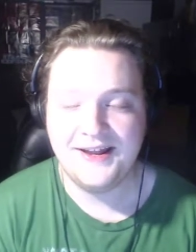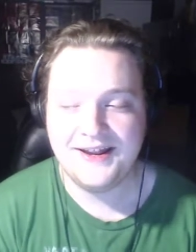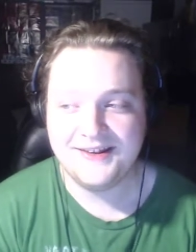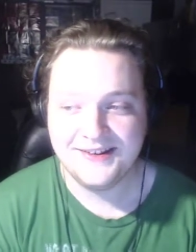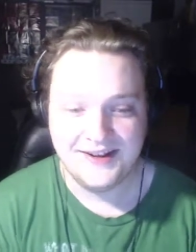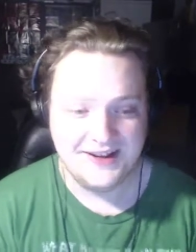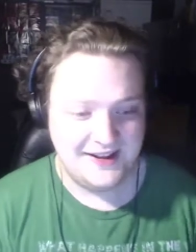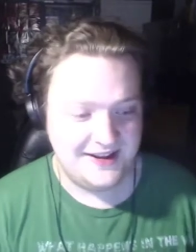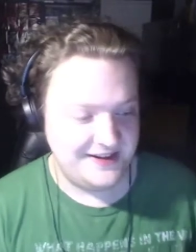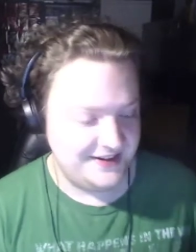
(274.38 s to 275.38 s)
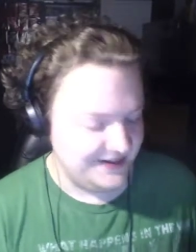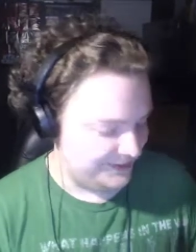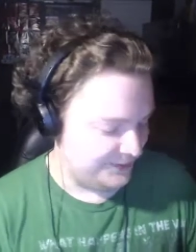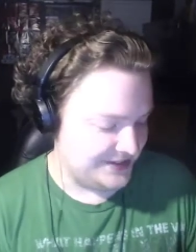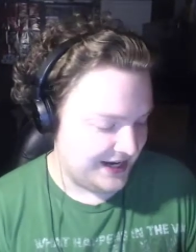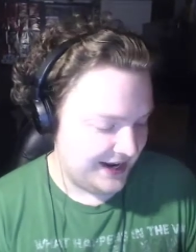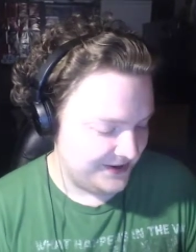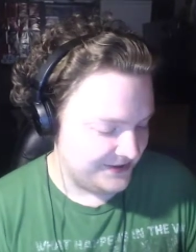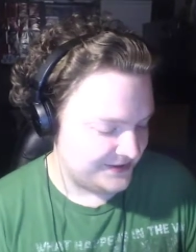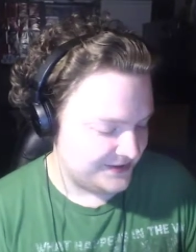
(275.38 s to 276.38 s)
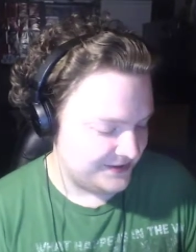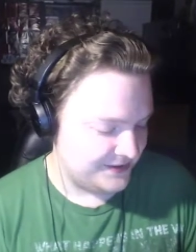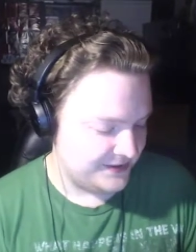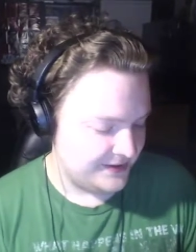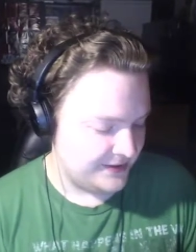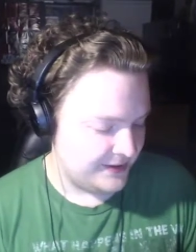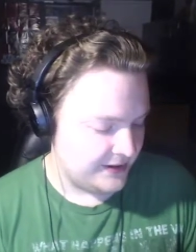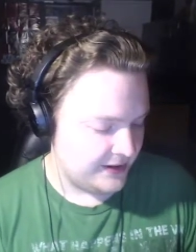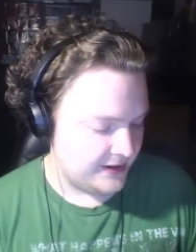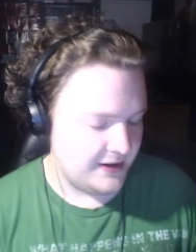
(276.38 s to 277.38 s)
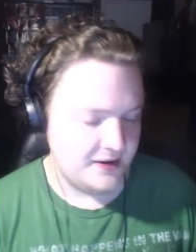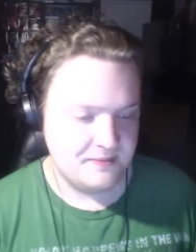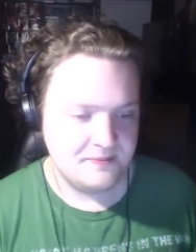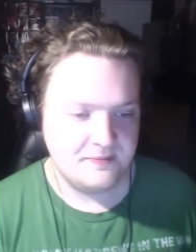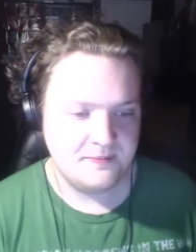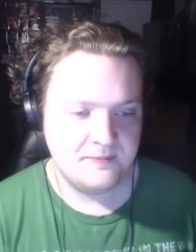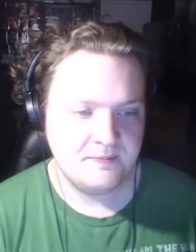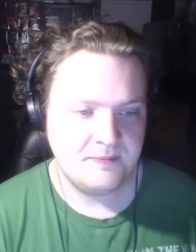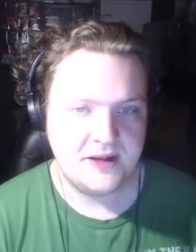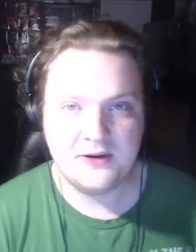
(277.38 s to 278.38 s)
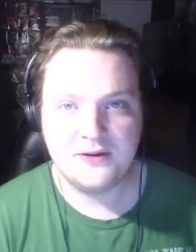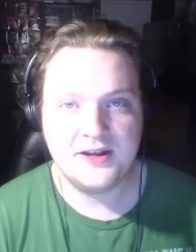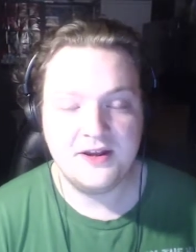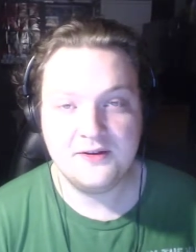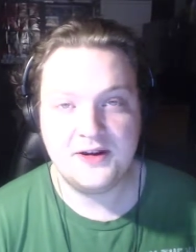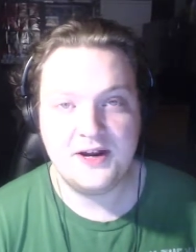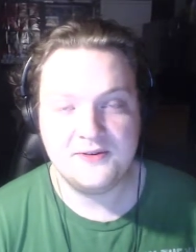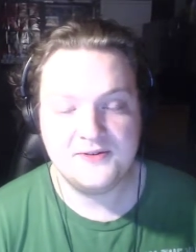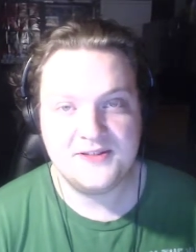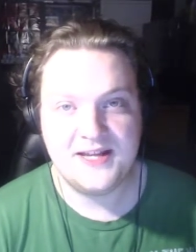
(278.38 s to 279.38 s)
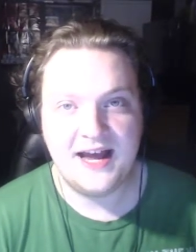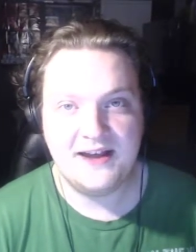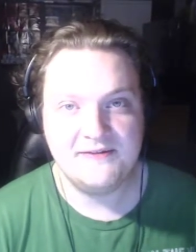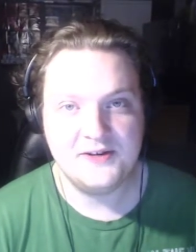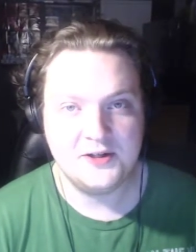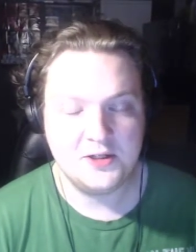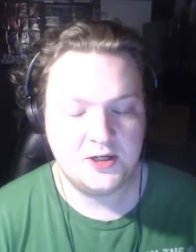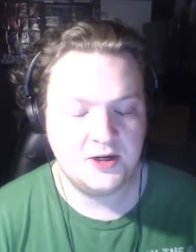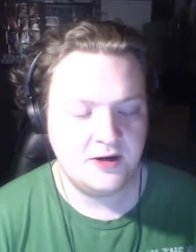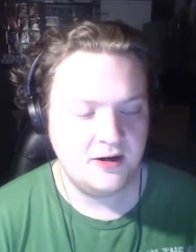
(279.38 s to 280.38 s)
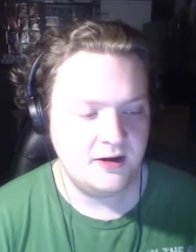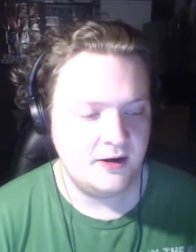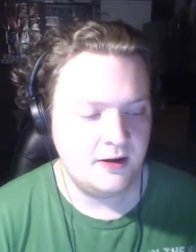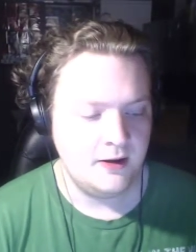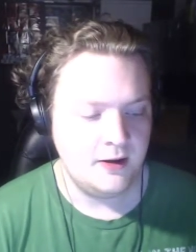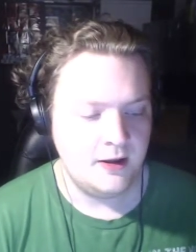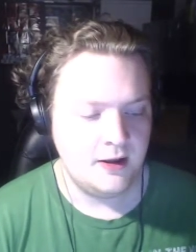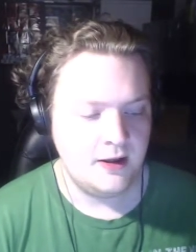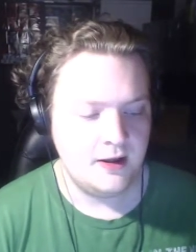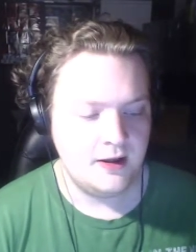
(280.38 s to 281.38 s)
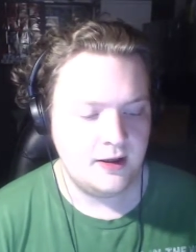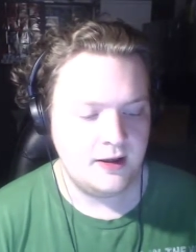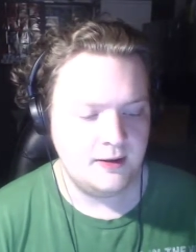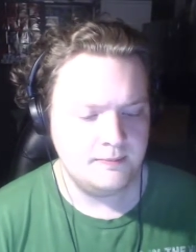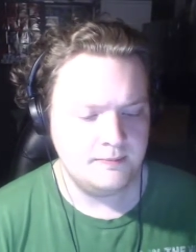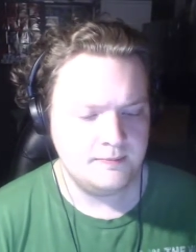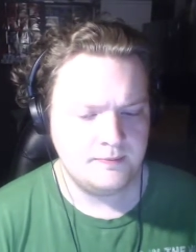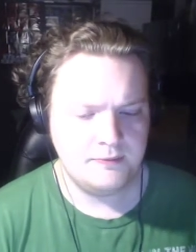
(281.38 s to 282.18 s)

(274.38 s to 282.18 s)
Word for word: and and uh, retires, um, and all the other characters die via Chigurh. Um,